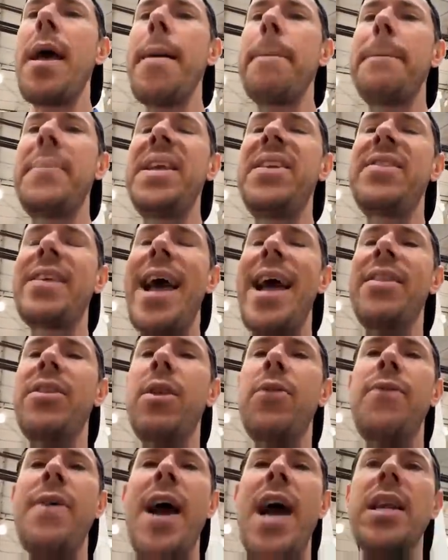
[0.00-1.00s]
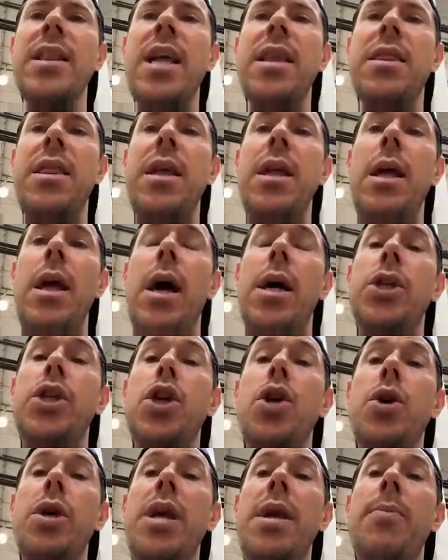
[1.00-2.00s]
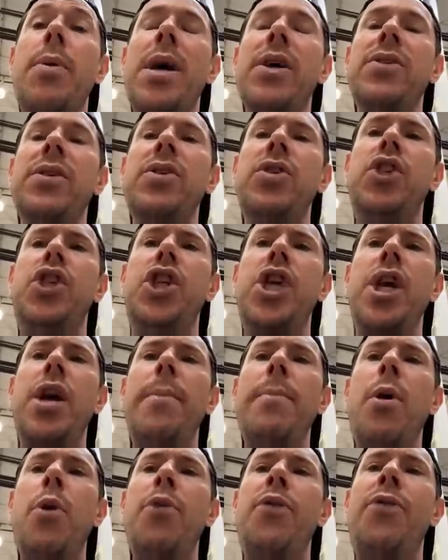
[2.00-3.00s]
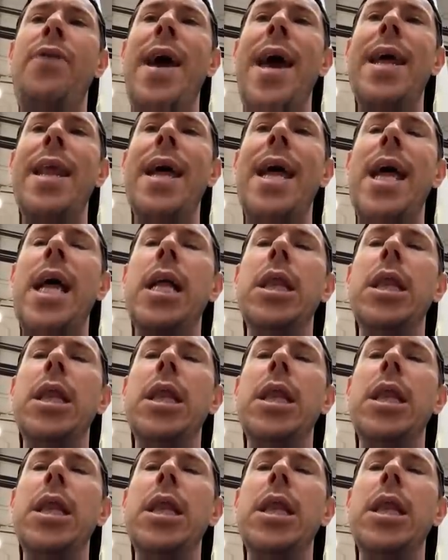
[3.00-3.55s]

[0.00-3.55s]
Besides the fact that the uh, turkey breast is GMO fed,